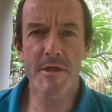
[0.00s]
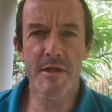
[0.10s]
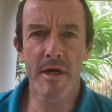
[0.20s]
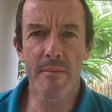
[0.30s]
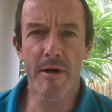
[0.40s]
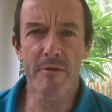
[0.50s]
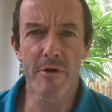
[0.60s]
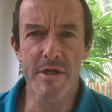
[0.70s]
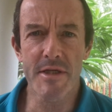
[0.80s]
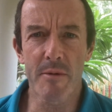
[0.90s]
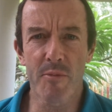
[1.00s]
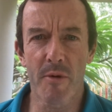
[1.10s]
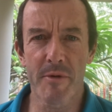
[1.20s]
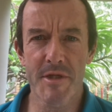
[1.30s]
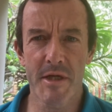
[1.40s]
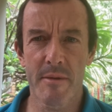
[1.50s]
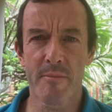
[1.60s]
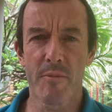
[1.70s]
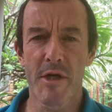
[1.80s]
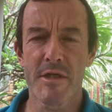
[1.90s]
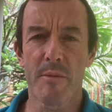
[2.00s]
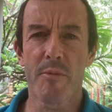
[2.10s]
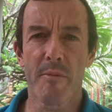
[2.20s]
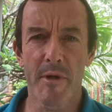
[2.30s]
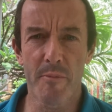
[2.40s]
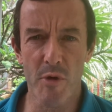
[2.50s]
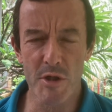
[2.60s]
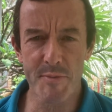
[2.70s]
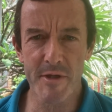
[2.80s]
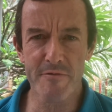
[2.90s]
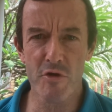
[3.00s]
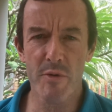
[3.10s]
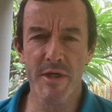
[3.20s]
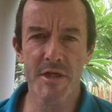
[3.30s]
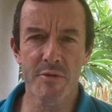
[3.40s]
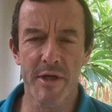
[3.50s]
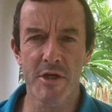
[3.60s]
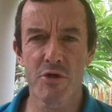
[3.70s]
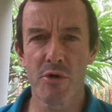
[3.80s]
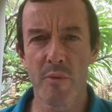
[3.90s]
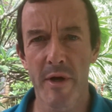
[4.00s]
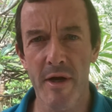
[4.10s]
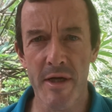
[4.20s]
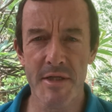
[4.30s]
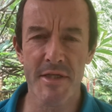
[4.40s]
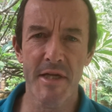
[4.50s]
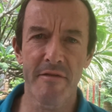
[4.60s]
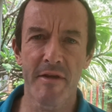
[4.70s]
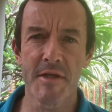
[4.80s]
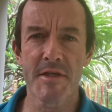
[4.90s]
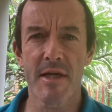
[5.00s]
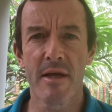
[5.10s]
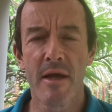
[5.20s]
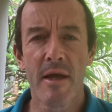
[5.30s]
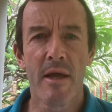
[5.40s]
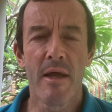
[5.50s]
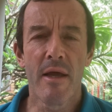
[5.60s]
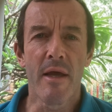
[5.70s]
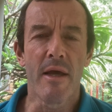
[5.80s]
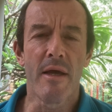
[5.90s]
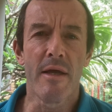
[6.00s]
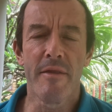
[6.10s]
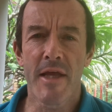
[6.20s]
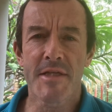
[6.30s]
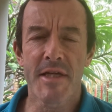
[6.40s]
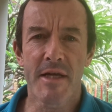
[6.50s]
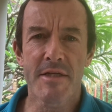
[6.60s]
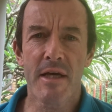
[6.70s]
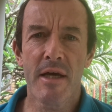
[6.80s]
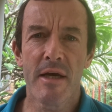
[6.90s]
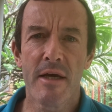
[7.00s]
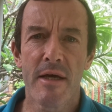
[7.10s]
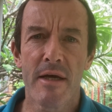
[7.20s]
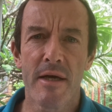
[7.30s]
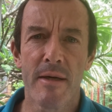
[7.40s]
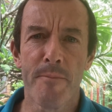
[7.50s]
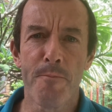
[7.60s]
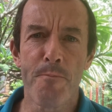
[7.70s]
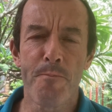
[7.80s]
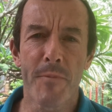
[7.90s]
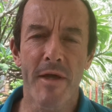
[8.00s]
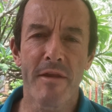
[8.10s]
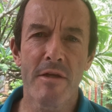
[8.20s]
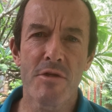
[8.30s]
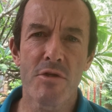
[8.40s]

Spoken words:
today about retail property and retail property prospects for 2022, where I see things in that sector. I think